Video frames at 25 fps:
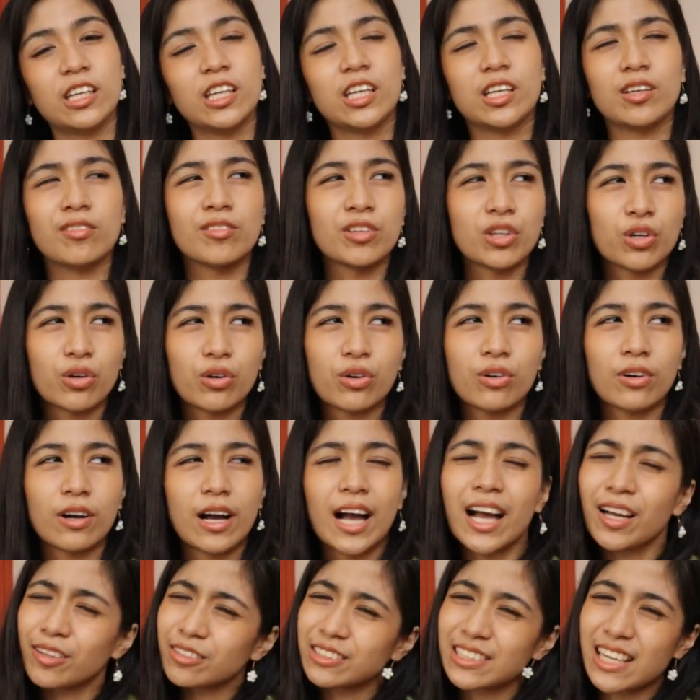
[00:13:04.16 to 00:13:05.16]
even though
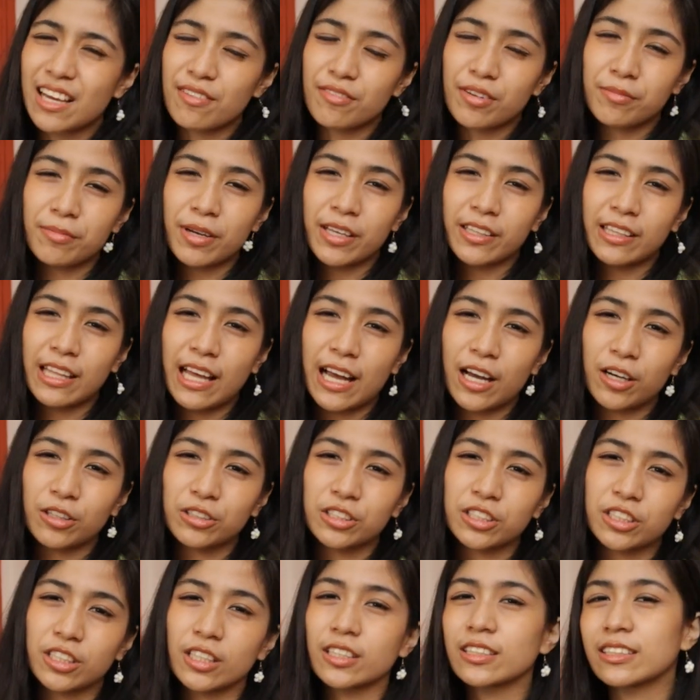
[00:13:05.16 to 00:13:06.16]
I was having my
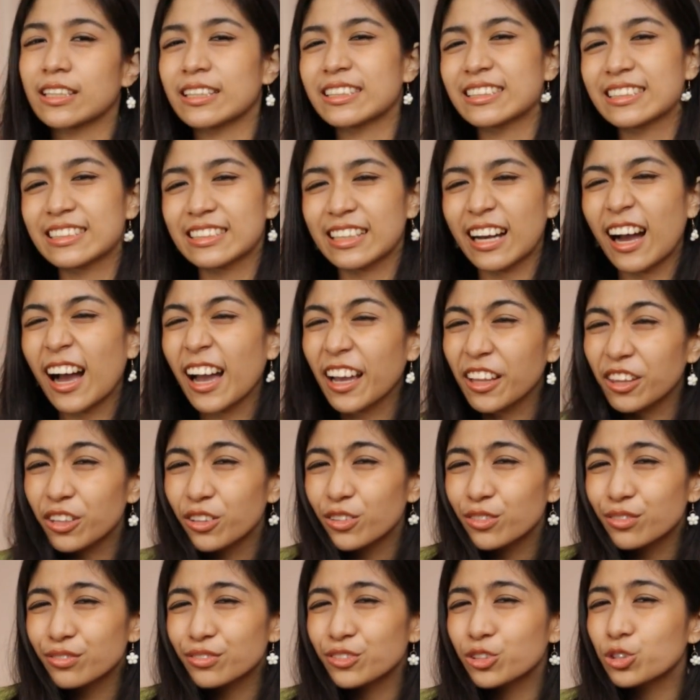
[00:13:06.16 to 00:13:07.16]
doubts because it's kind
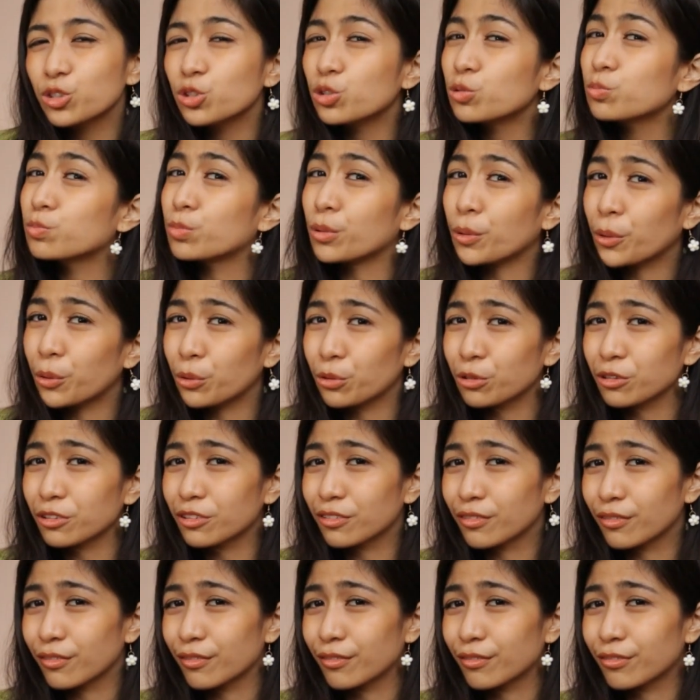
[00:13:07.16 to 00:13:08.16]
of too
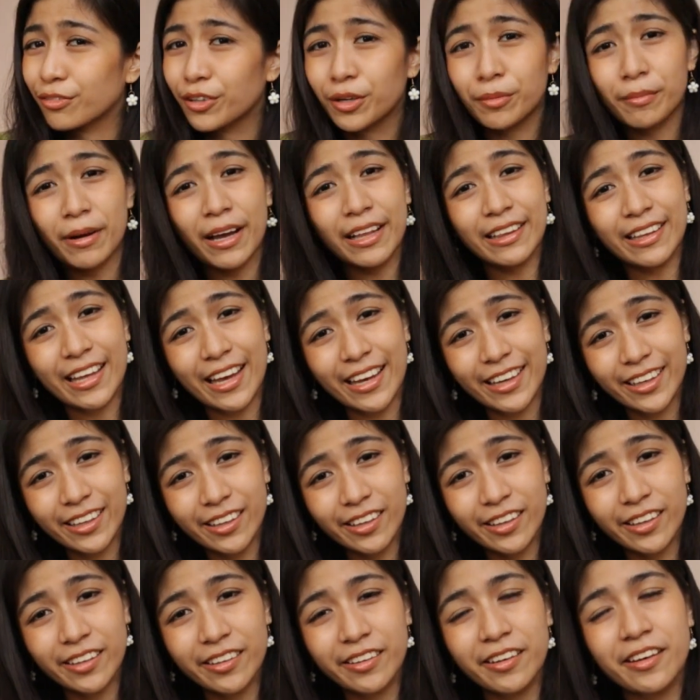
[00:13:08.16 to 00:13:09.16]
bold for my
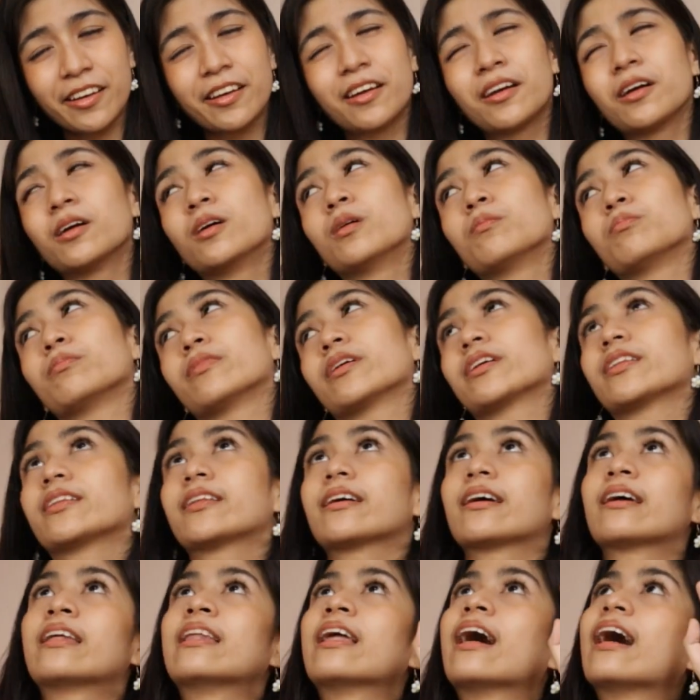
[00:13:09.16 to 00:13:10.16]
liking. But
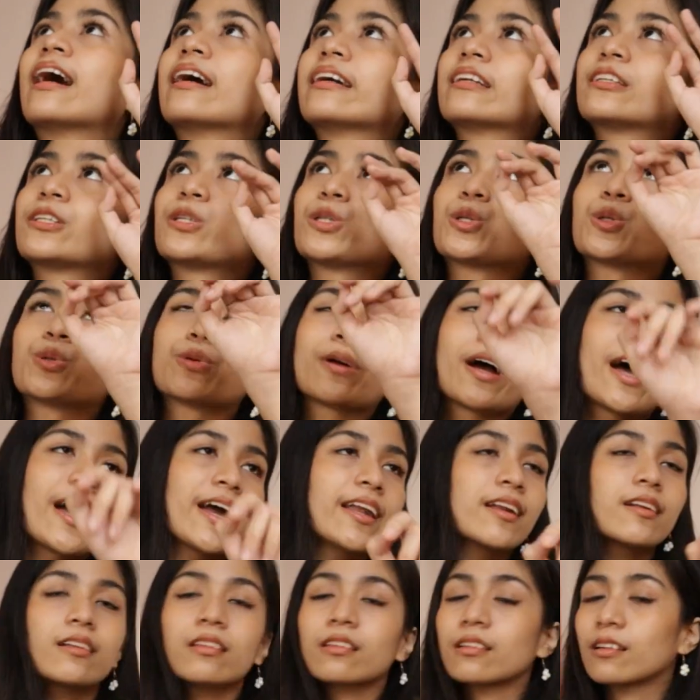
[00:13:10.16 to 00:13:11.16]
then I
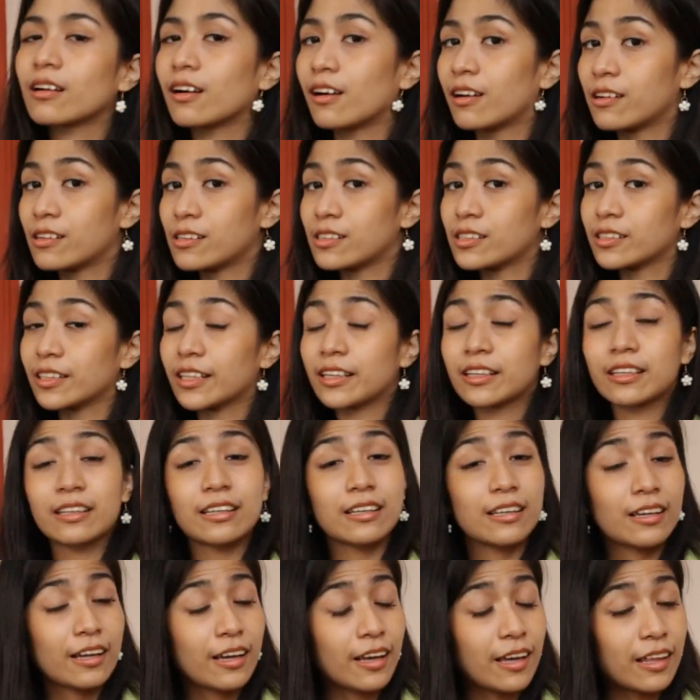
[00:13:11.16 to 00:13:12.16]
tried it on
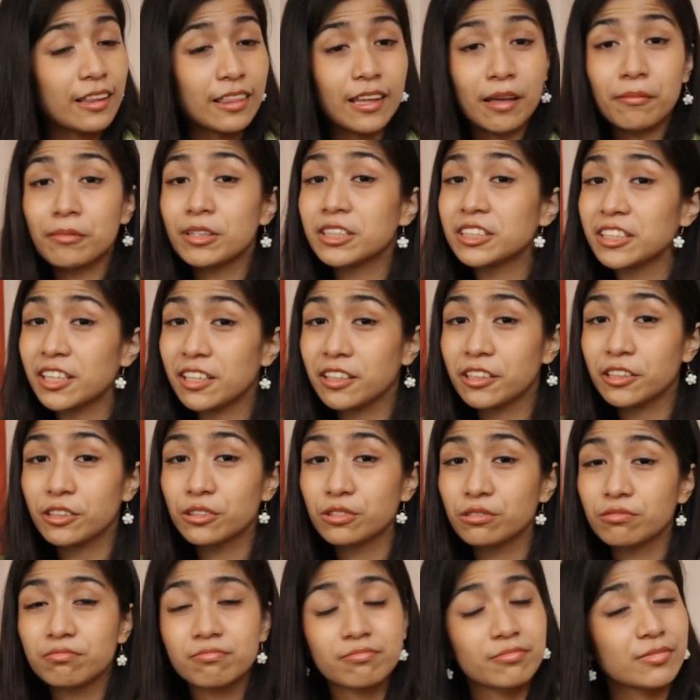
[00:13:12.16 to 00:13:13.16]
and let me tell
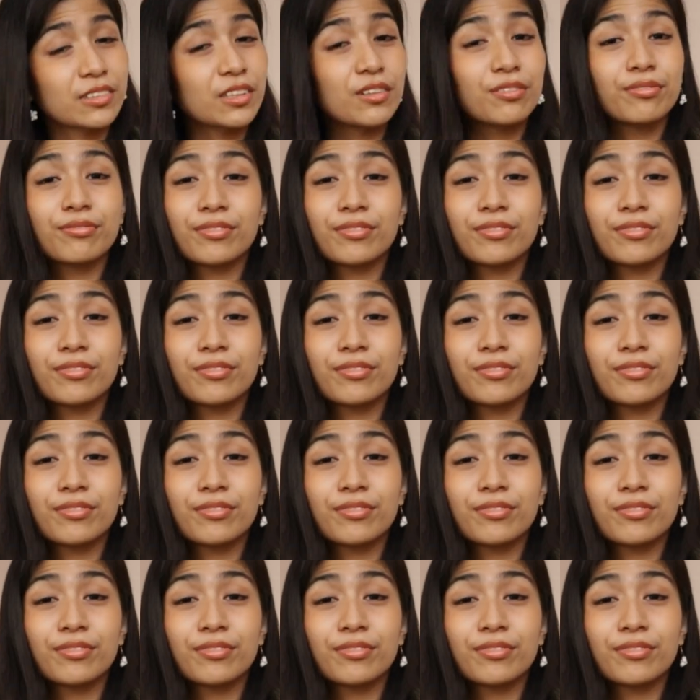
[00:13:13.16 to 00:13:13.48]
you, the